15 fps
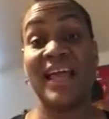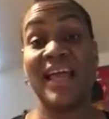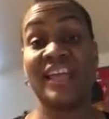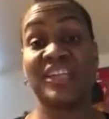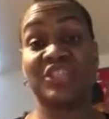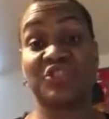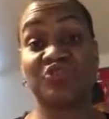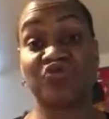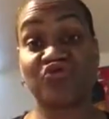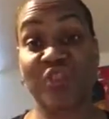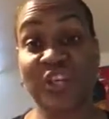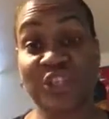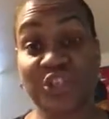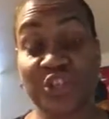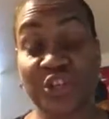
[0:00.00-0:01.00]
and
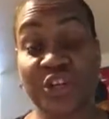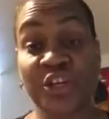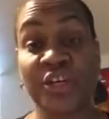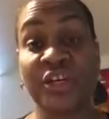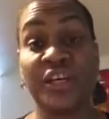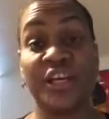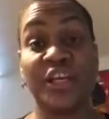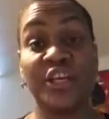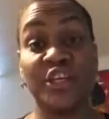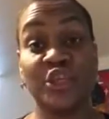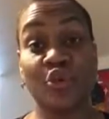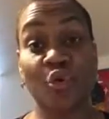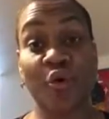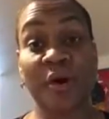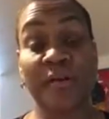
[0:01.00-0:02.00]
structure
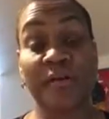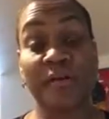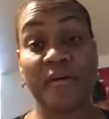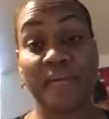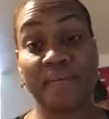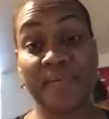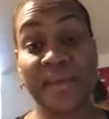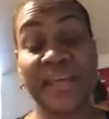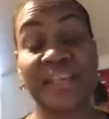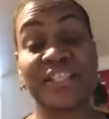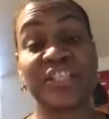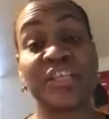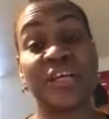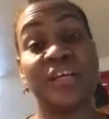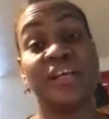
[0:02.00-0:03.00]
your
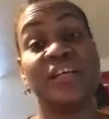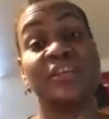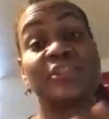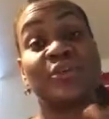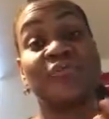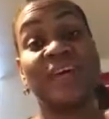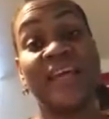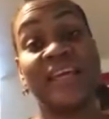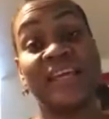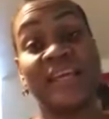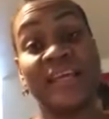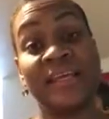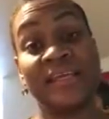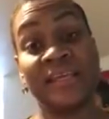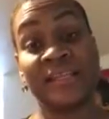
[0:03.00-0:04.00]
pitch so that
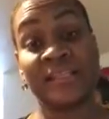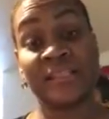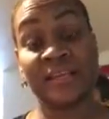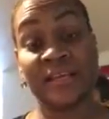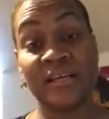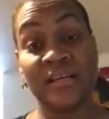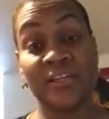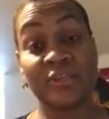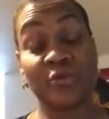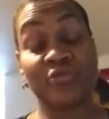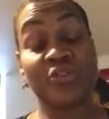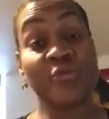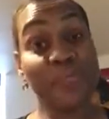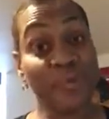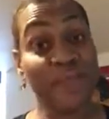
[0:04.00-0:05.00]

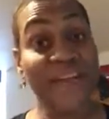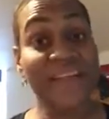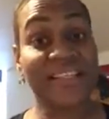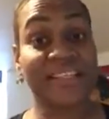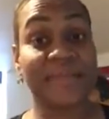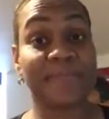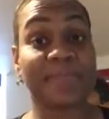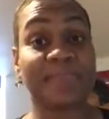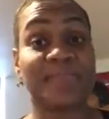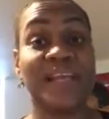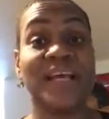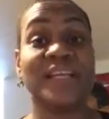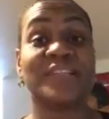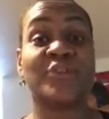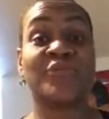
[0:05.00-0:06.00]
to perfect it,
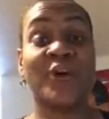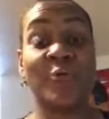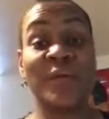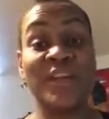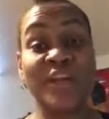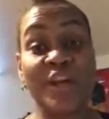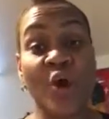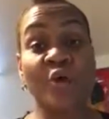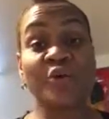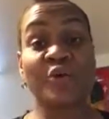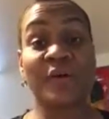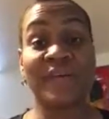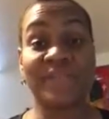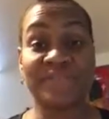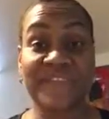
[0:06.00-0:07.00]
so that we know
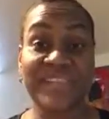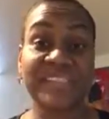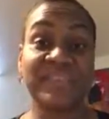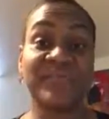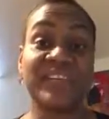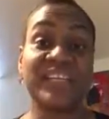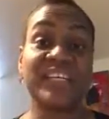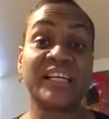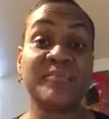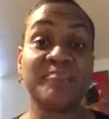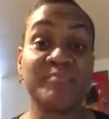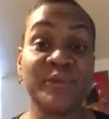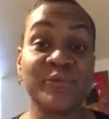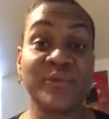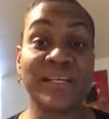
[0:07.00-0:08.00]
you're effectively
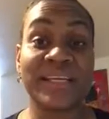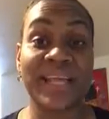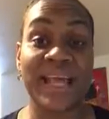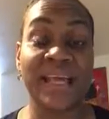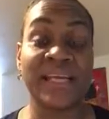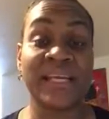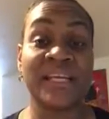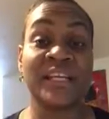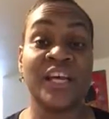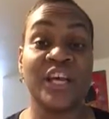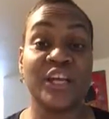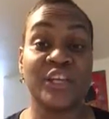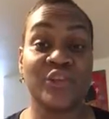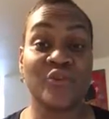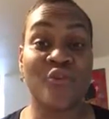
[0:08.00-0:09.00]
communicating
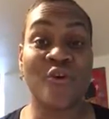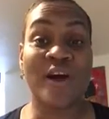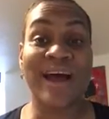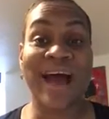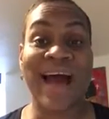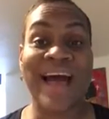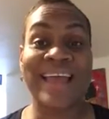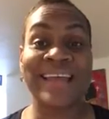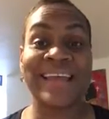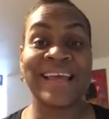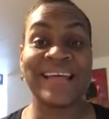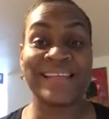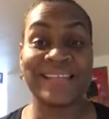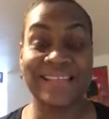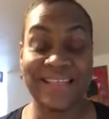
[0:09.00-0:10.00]
your
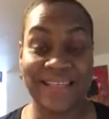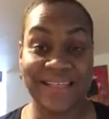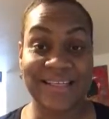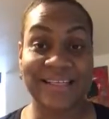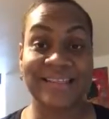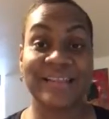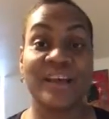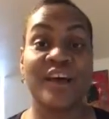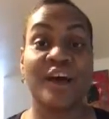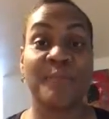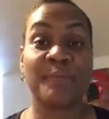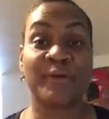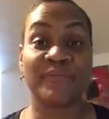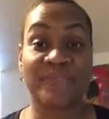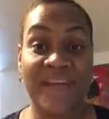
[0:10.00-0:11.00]
ideas.
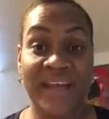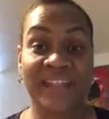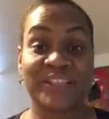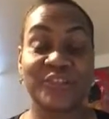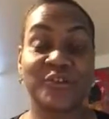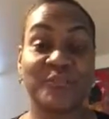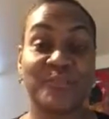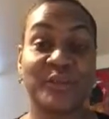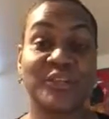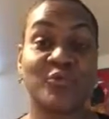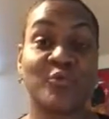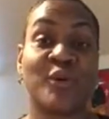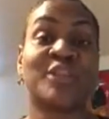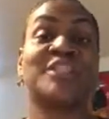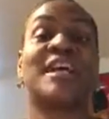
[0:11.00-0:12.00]
Perfect Your
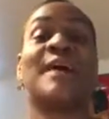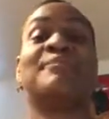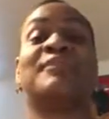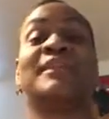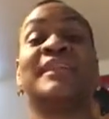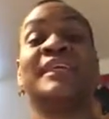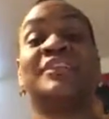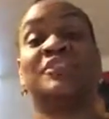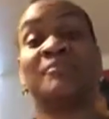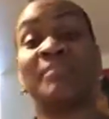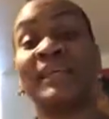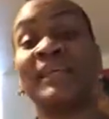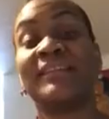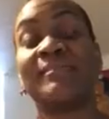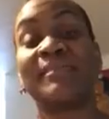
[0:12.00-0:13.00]
Pitch workshop. The link should
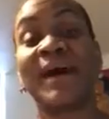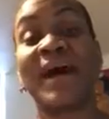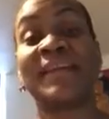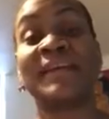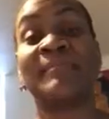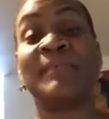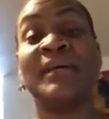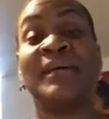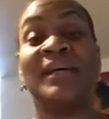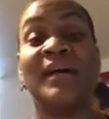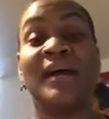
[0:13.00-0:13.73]
be at the bottom.